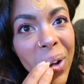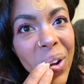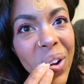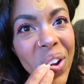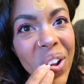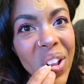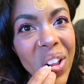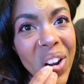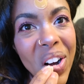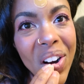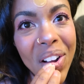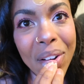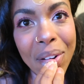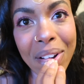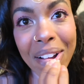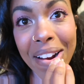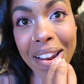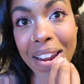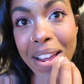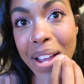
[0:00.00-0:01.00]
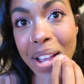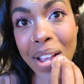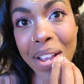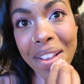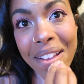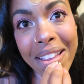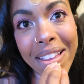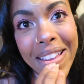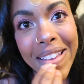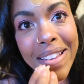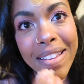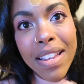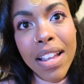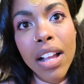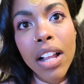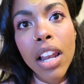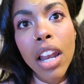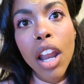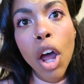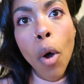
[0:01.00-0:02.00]
I'm gonna clean off my lip a
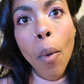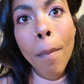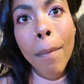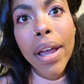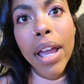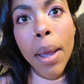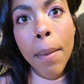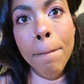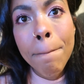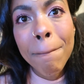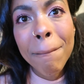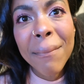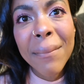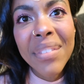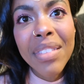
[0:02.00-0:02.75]
little bit.